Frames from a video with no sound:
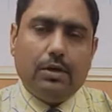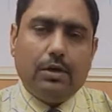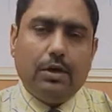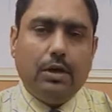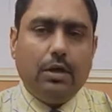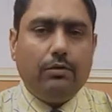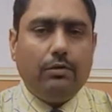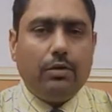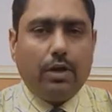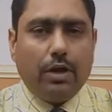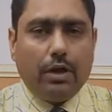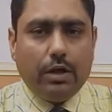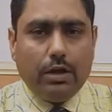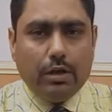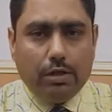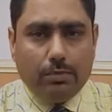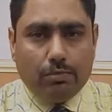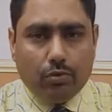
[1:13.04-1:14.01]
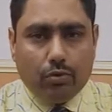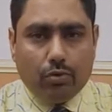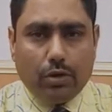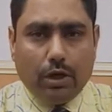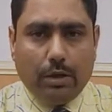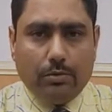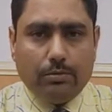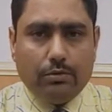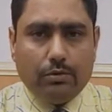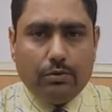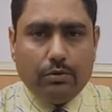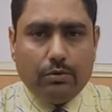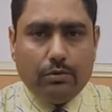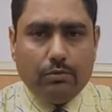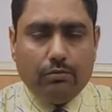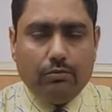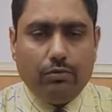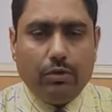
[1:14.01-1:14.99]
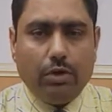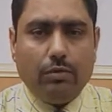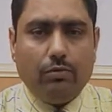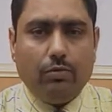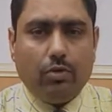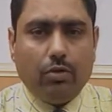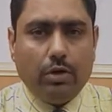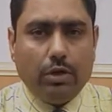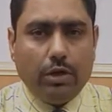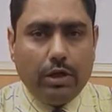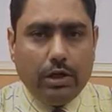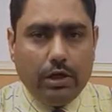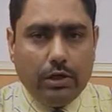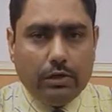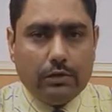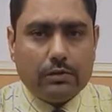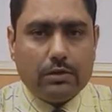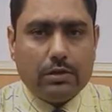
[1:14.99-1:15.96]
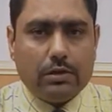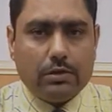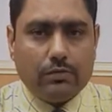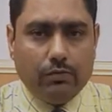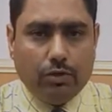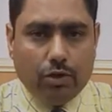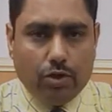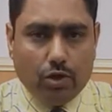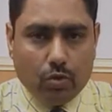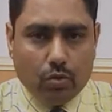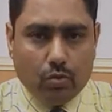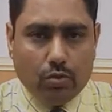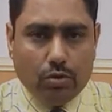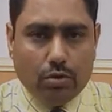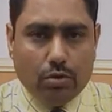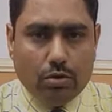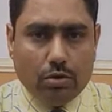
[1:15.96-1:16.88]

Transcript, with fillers: In our earlier programs, we have already discussed with you